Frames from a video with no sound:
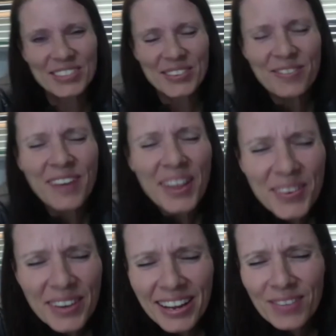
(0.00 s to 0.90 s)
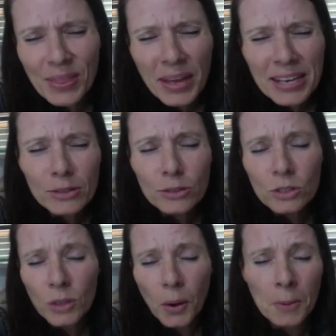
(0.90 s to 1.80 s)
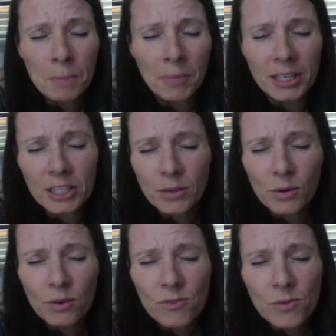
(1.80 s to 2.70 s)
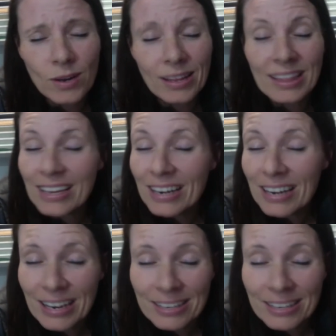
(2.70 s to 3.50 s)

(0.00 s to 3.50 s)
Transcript: Father in heaven, thank you so much, Lord, for the internet.